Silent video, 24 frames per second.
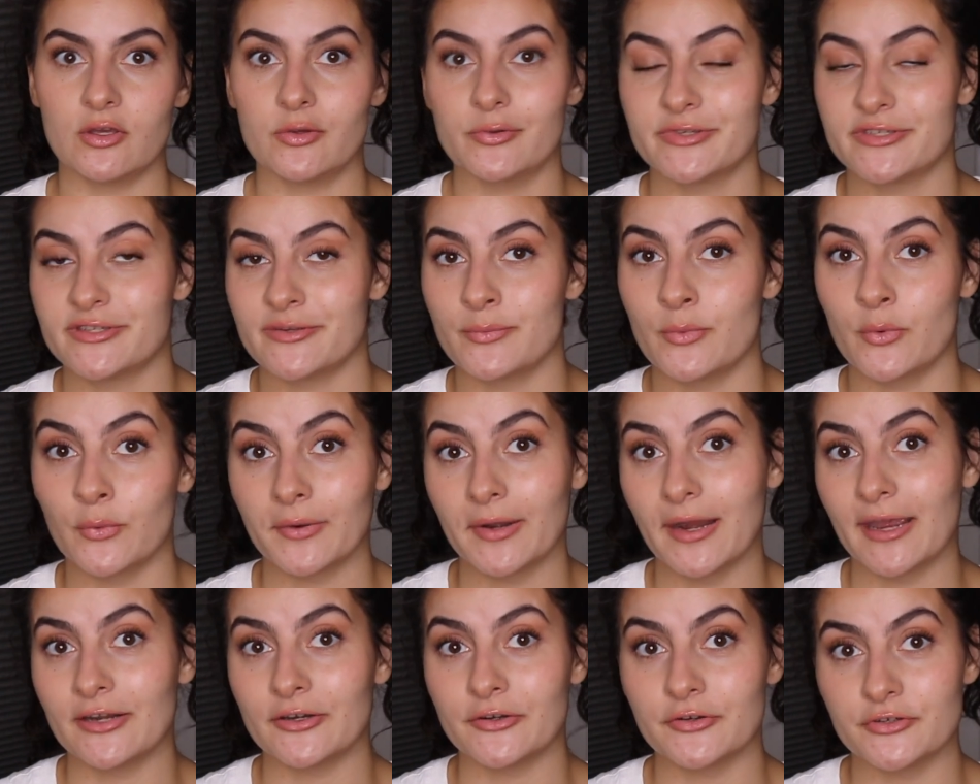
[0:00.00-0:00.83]
you some more
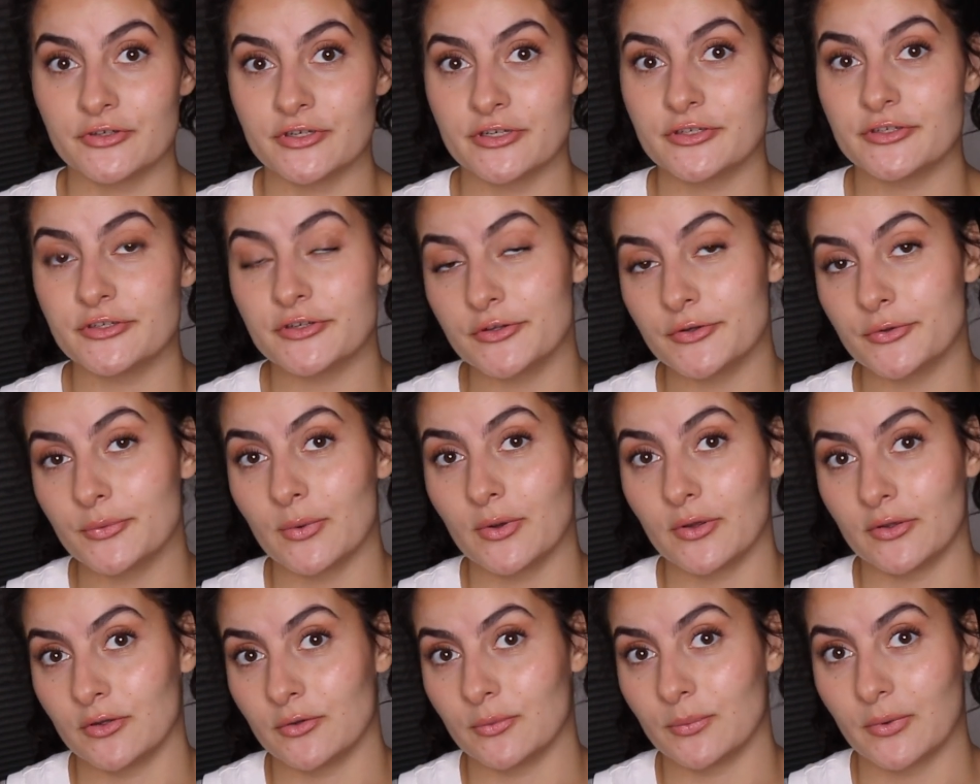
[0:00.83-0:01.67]
energy too
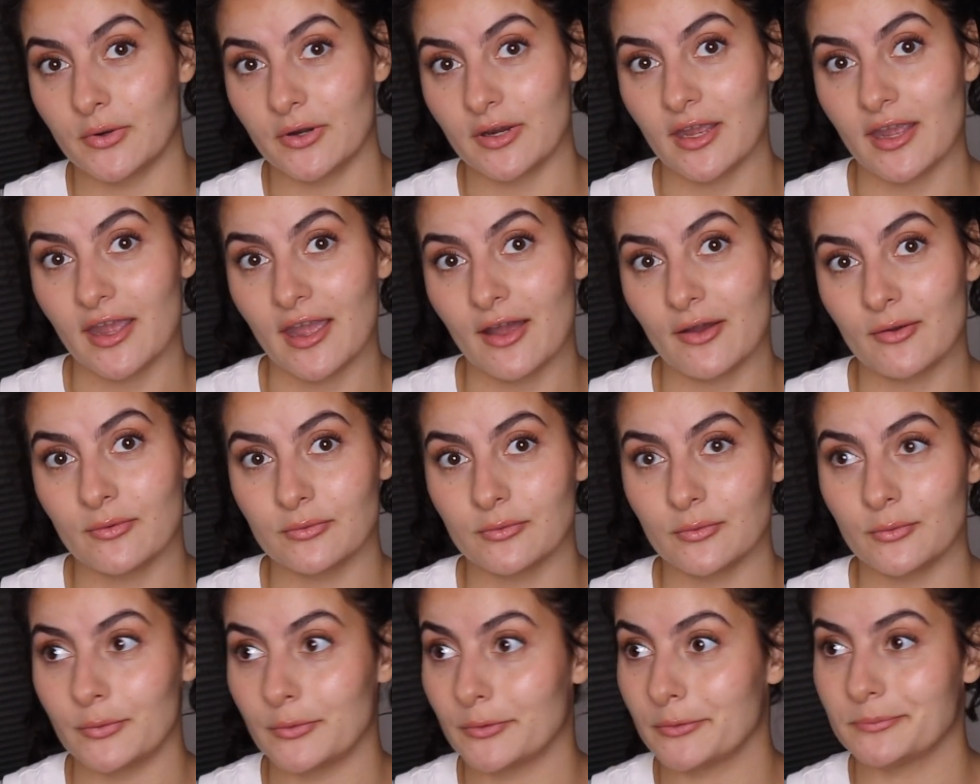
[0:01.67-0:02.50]
while you're working out
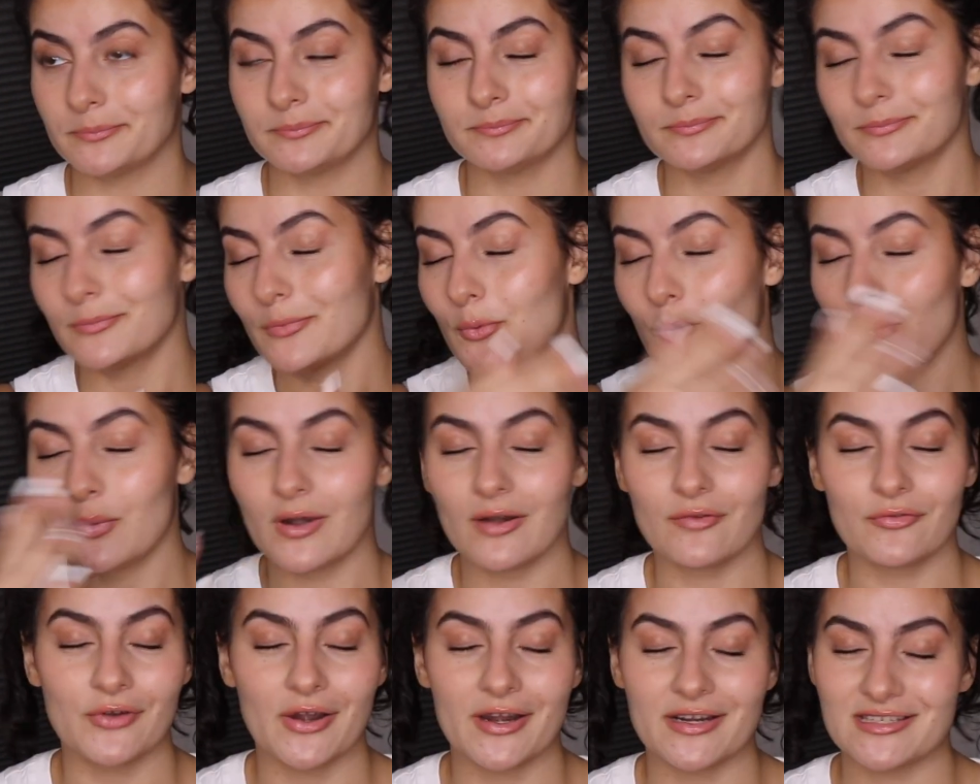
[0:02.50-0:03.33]
or
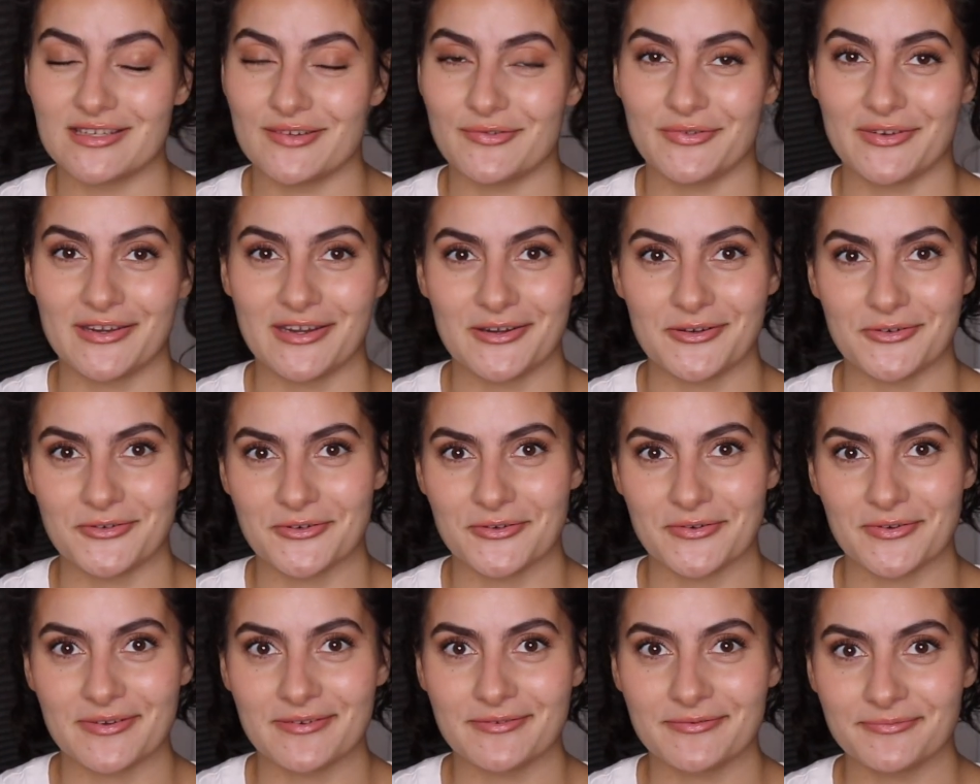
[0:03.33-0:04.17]
whatever activity you're
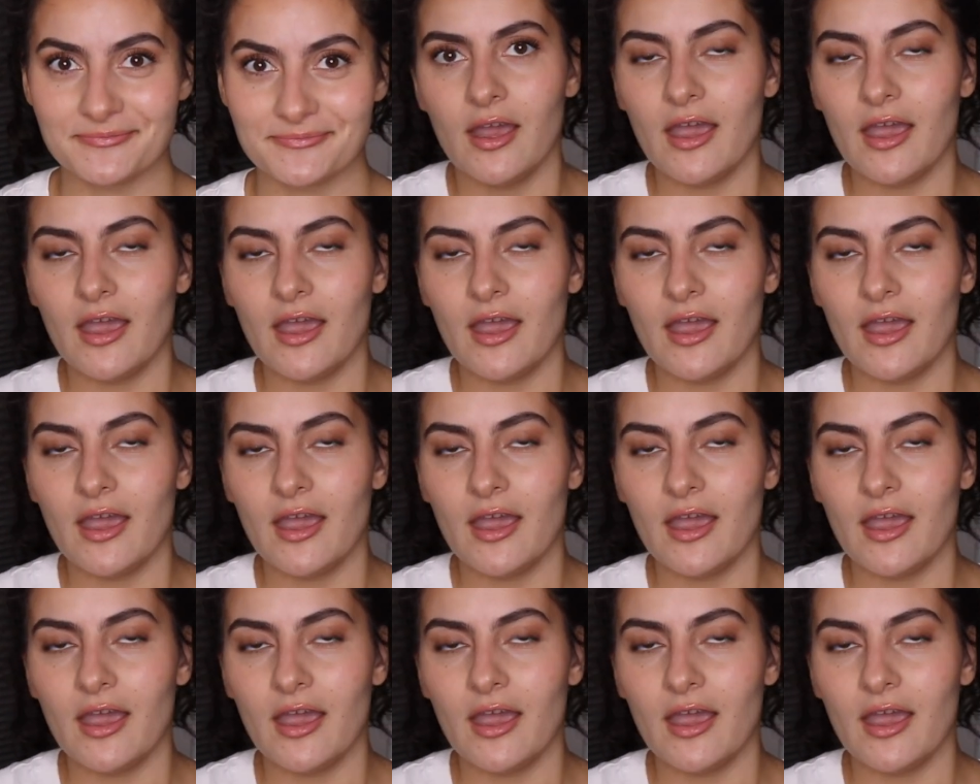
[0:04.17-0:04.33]
doing.